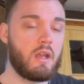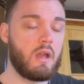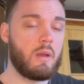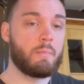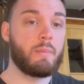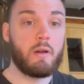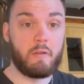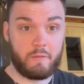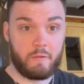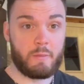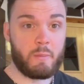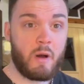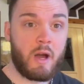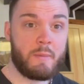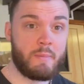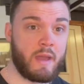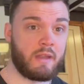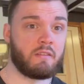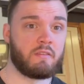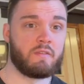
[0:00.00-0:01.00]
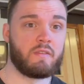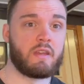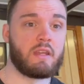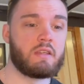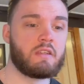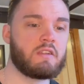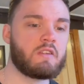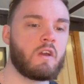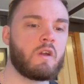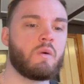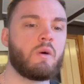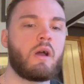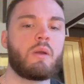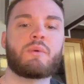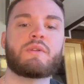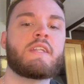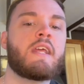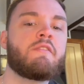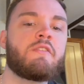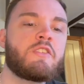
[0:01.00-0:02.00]
but for my benefit. I
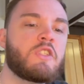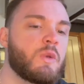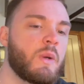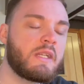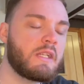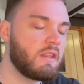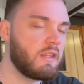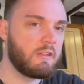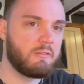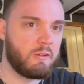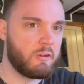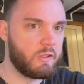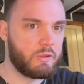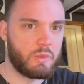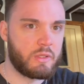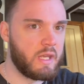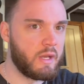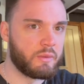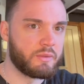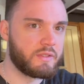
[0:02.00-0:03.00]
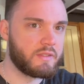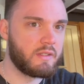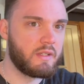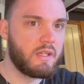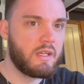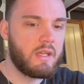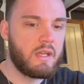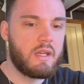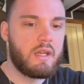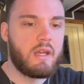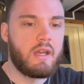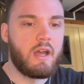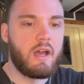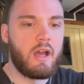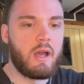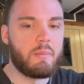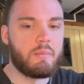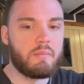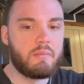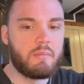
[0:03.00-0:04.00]
would never do anything for anyone else
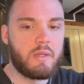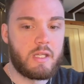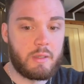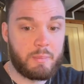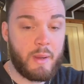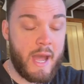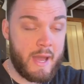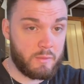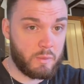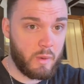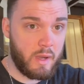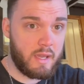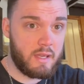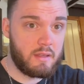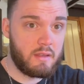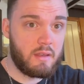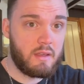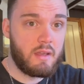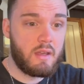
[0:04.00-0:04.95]
in a bad way.